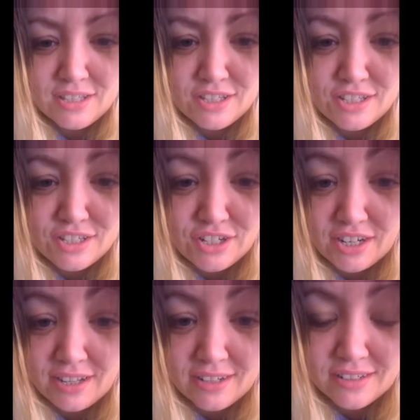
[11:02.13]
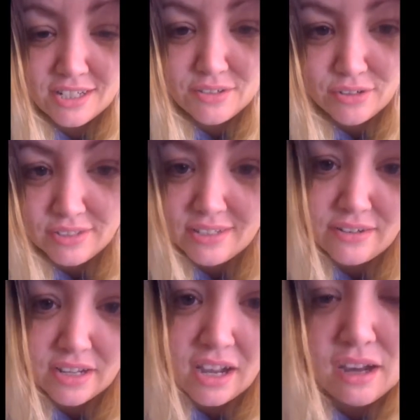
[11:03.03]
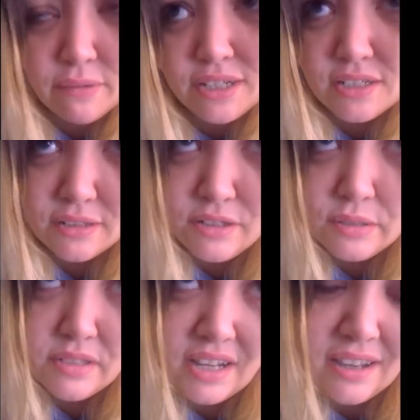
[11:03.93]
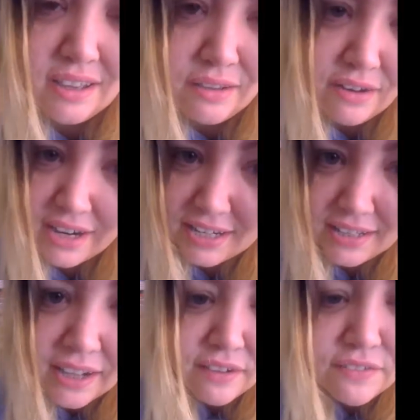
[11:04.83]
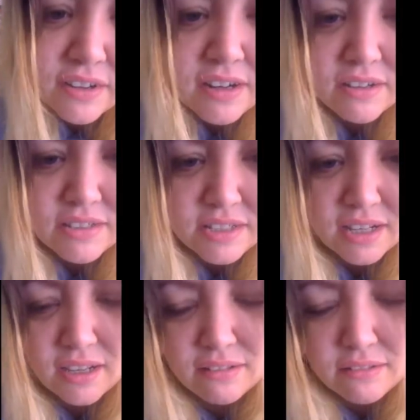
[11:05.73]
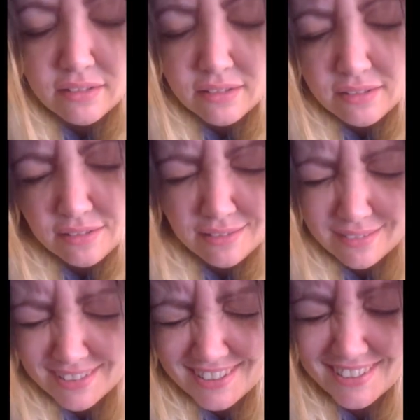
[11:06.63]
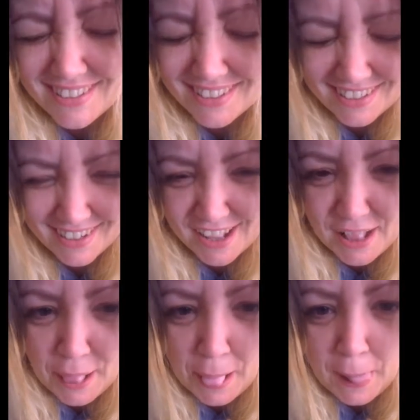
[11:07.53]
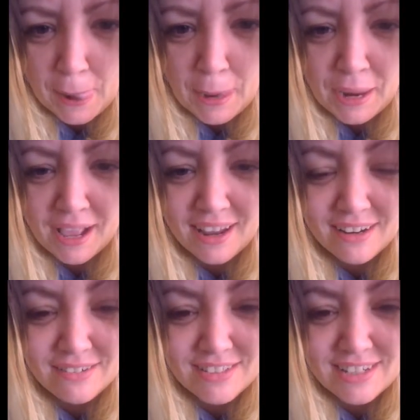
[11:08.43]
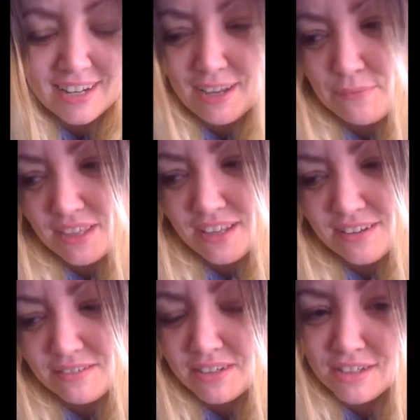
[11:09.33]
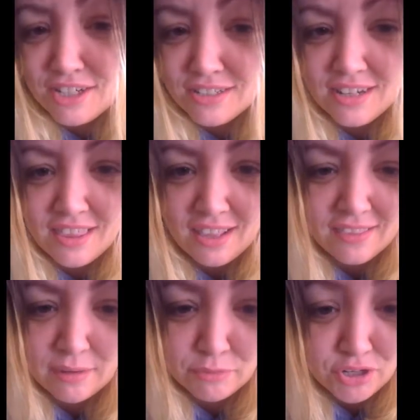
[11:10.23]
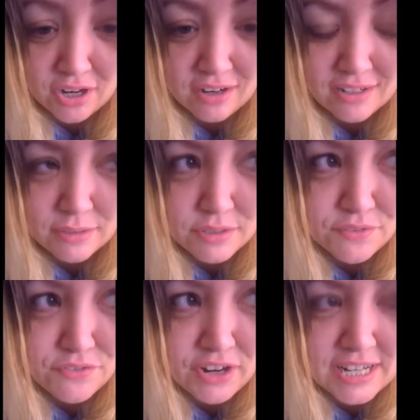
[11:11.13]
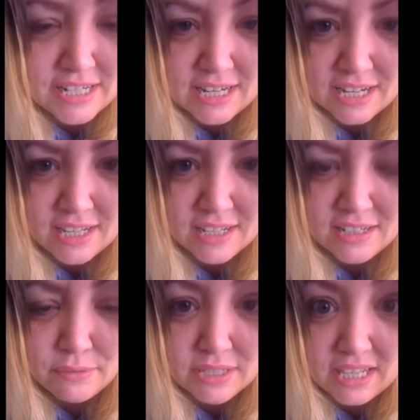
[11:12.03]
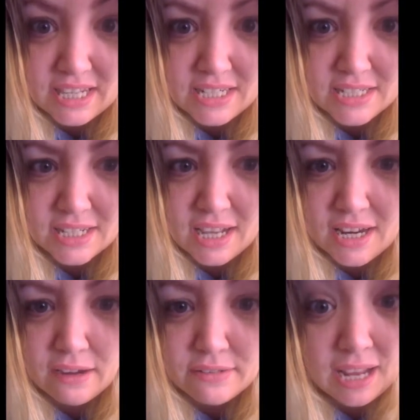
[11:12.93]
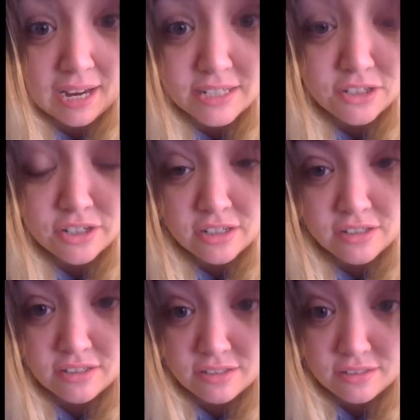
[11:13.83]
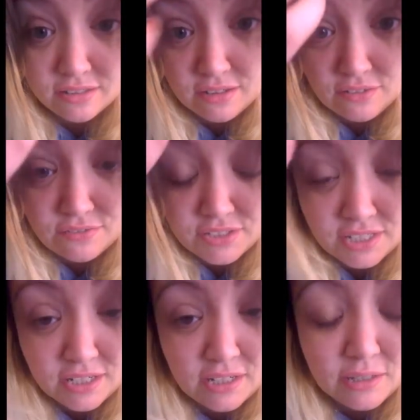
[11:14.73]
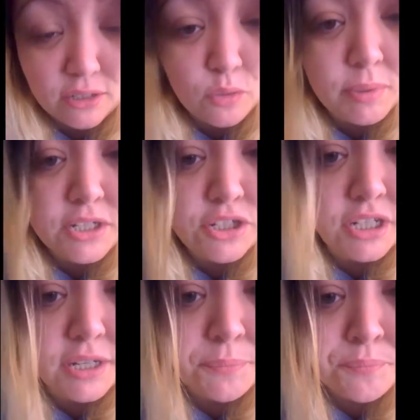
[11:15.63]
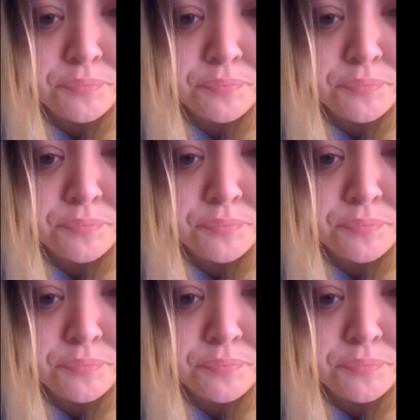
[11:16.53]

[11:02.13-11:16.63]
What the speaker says: in the street, and she rolled down a car window, and she was like, "Are you alright, love?" And I was like, "Oh." And I kept thinking, "Oh God, she's gonna think that I'm drunk," because it was a Friday night and it was late, and I was acting drunk because obviously like low blood sugar.